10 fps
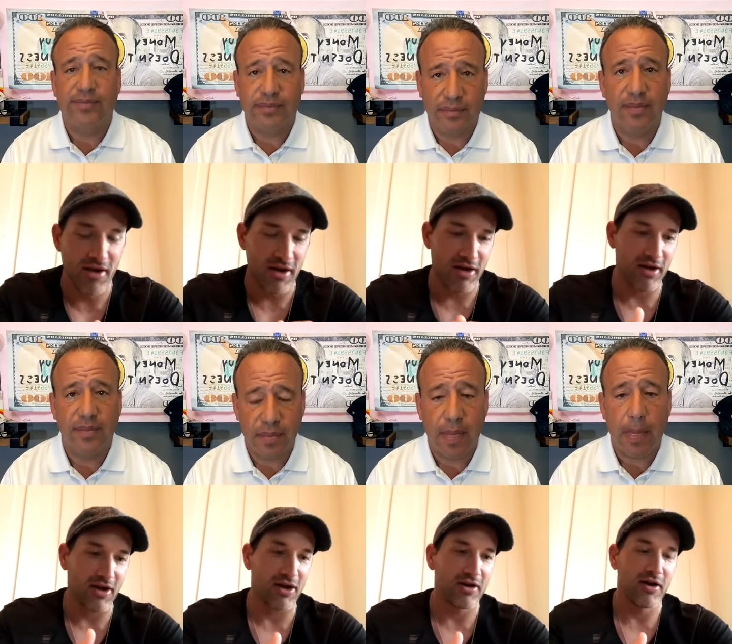
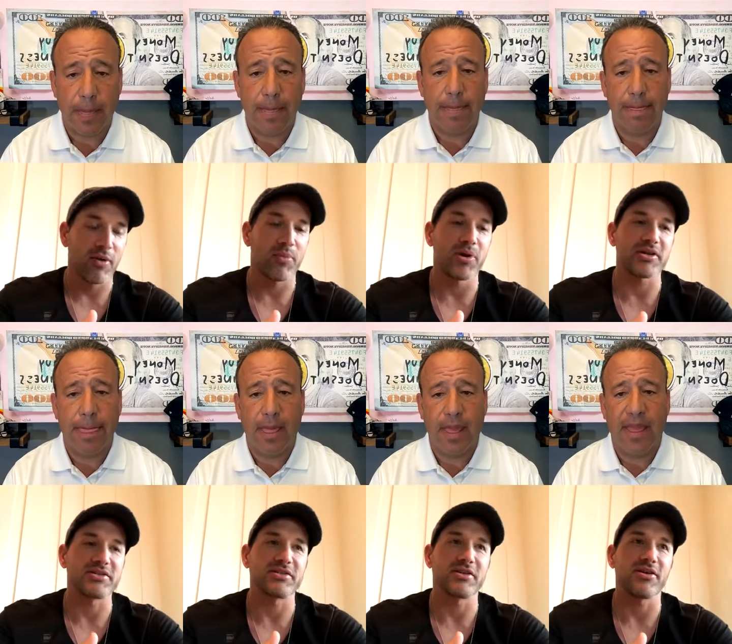Speaker 1: uh, but
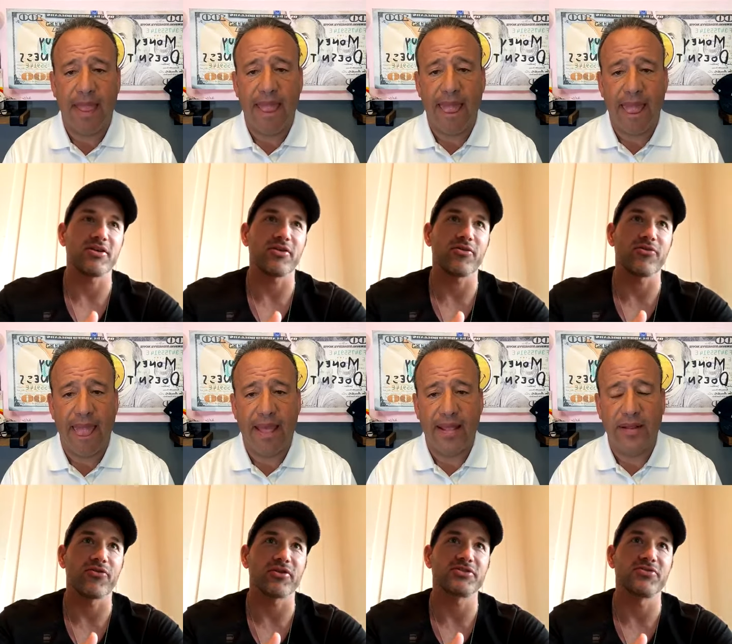you know
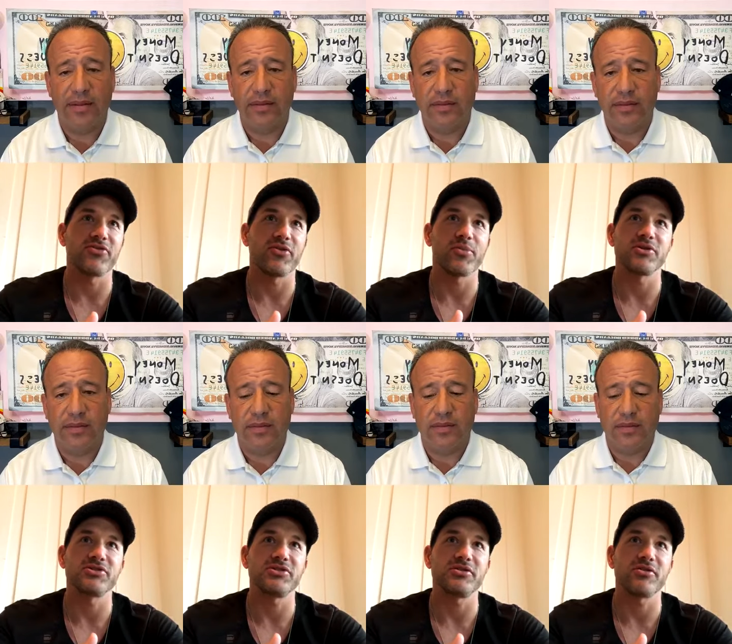first and
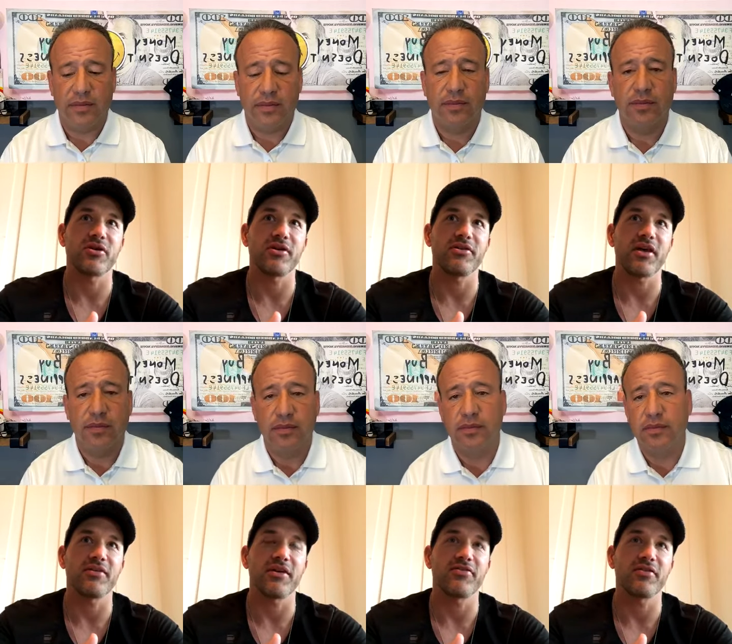foremost you know i, I
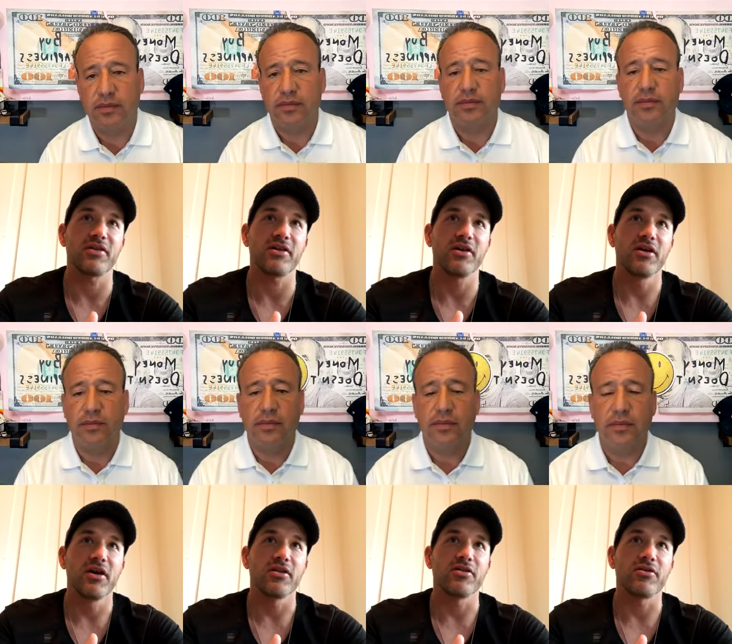definitely
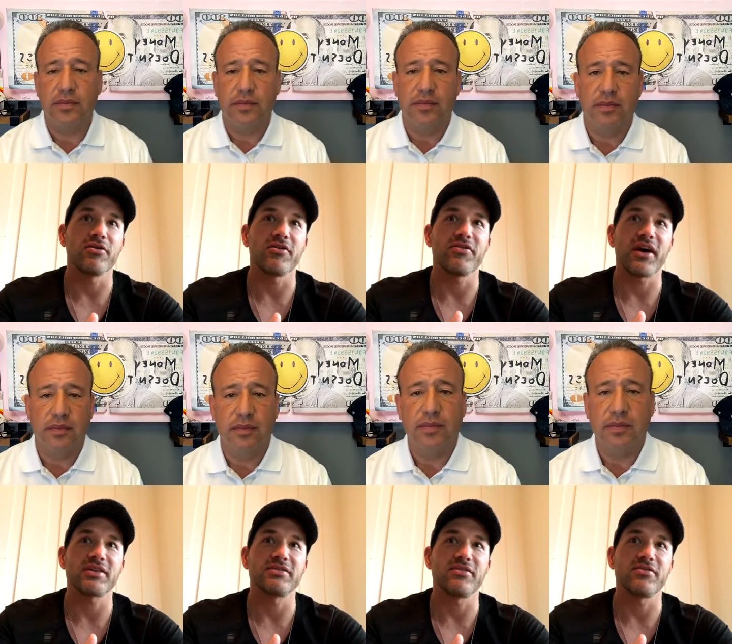learned the fact
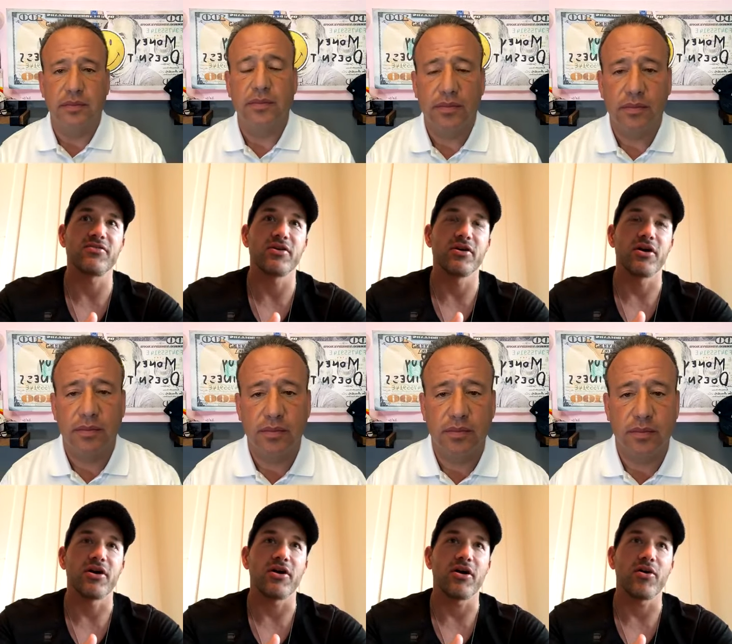of
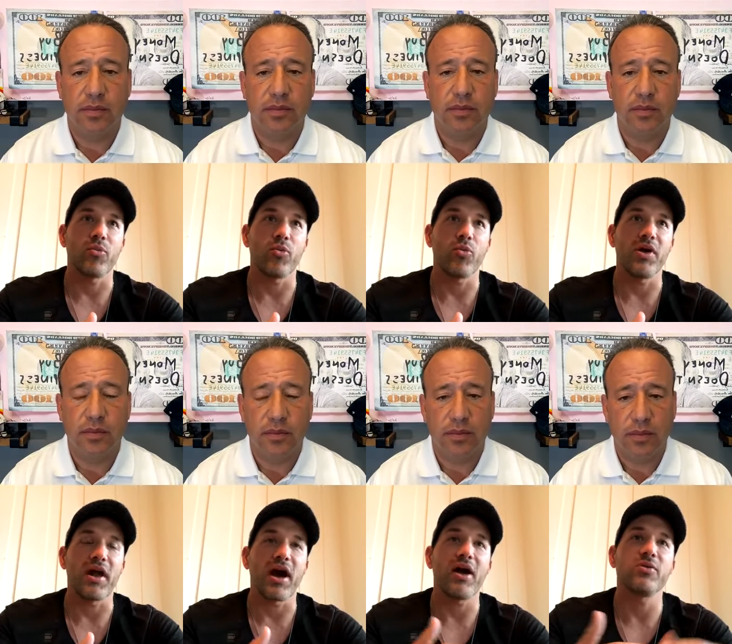um, when
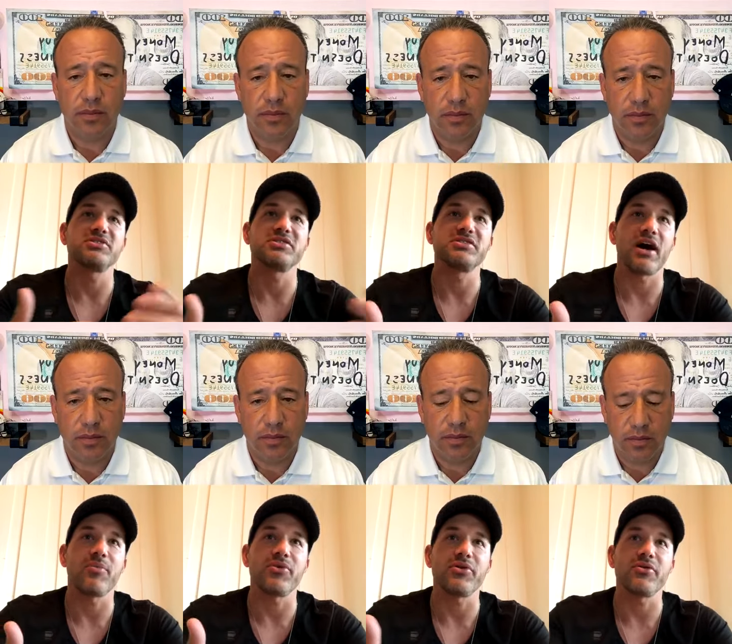i was
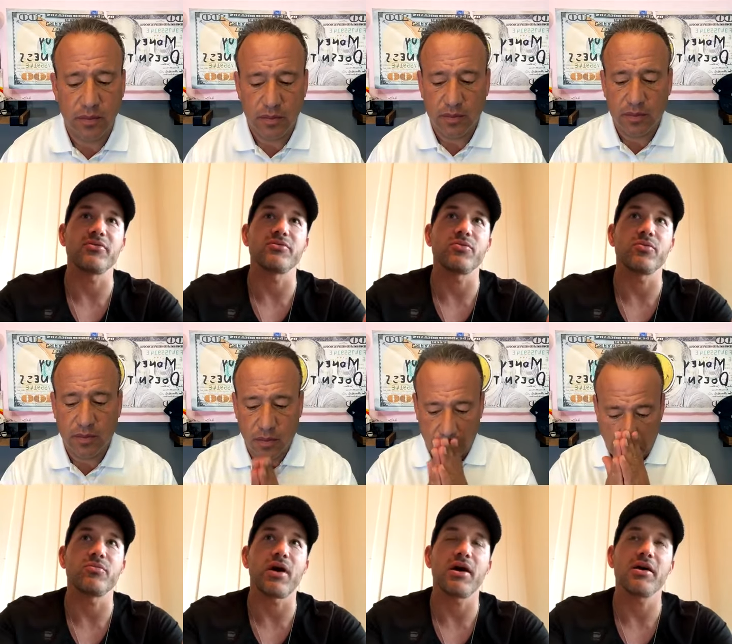adopted
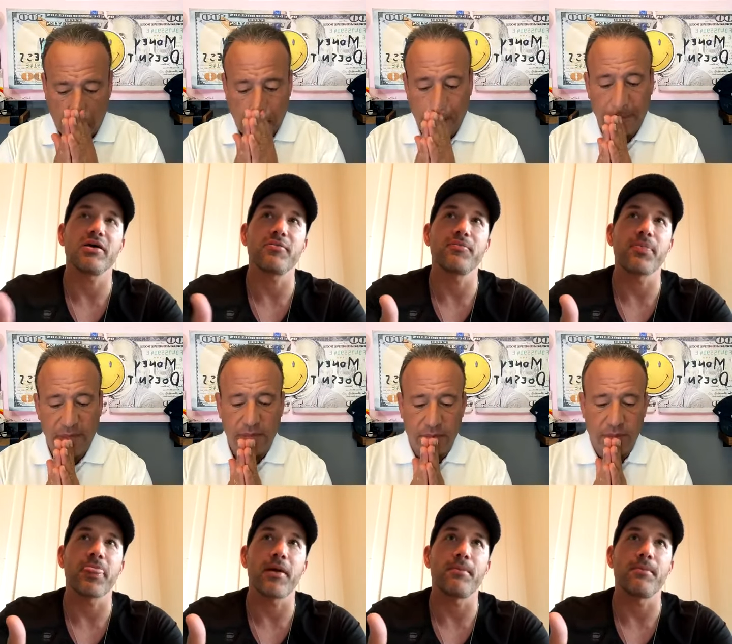my
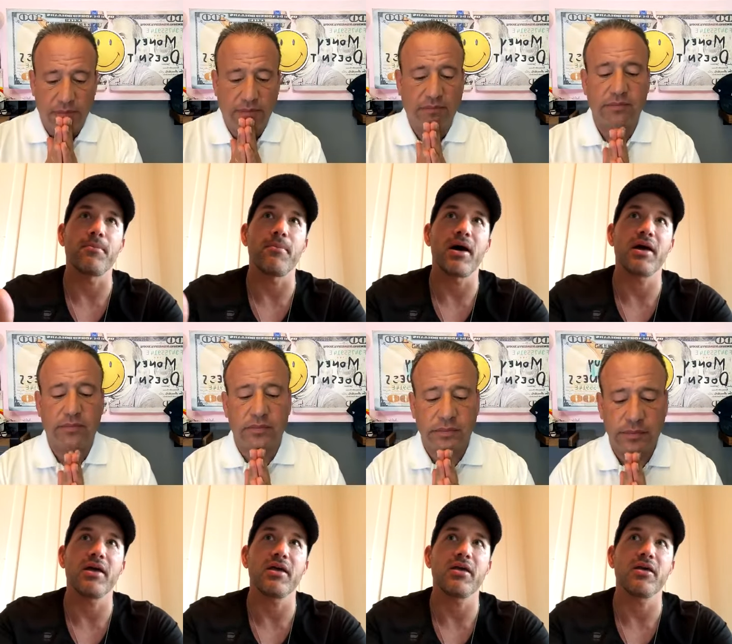
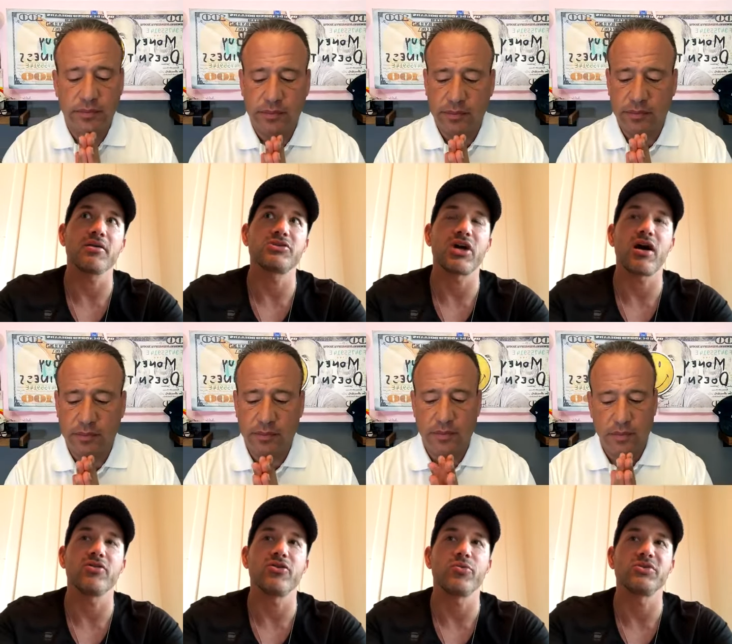my
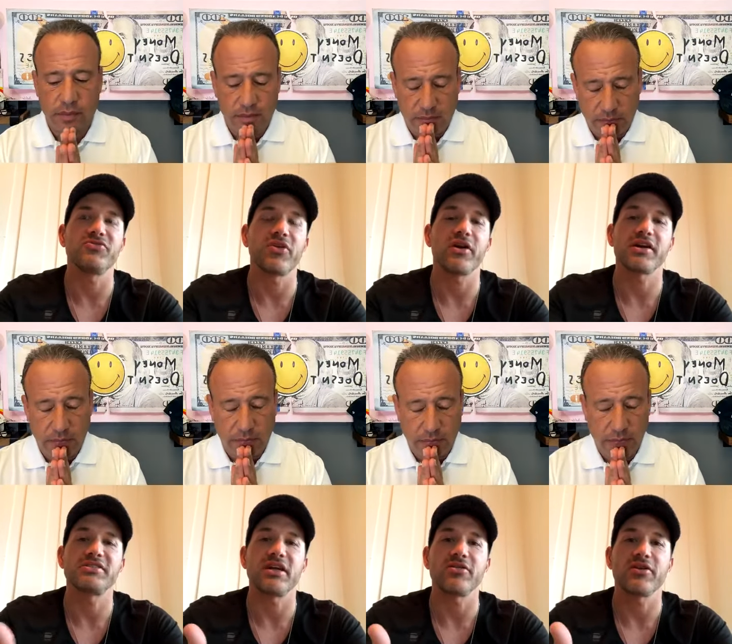childhood was very
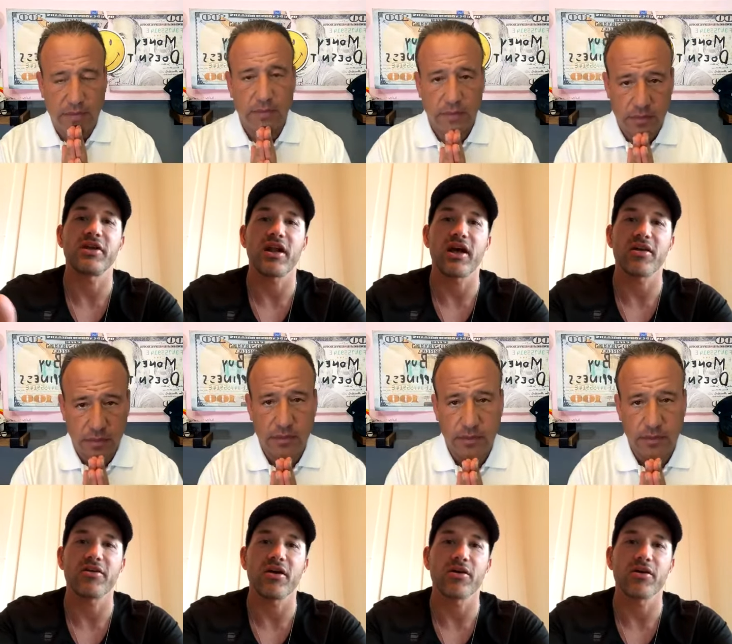accelerated i had a younger